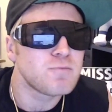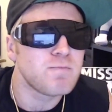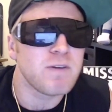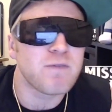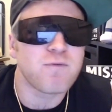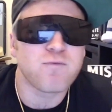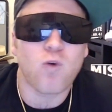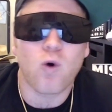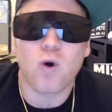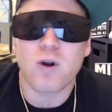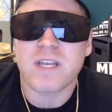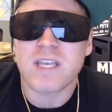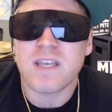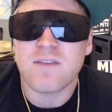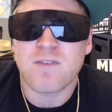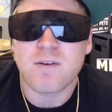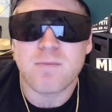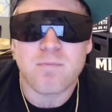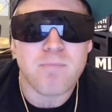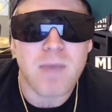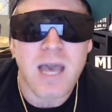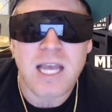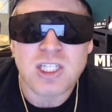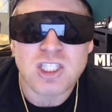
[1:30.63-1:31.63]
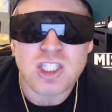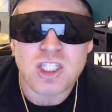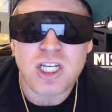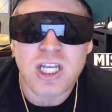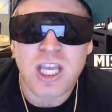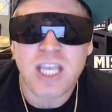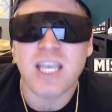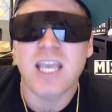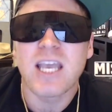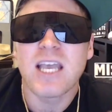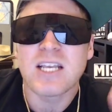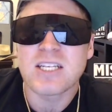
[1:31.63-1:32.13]
before even
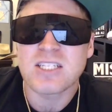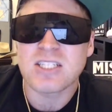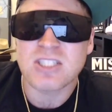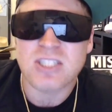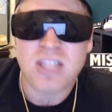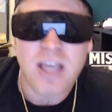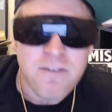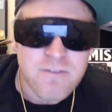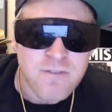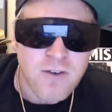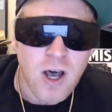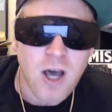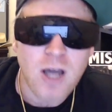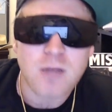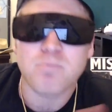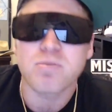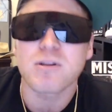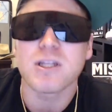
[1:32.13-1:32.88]
mentioning Stefan,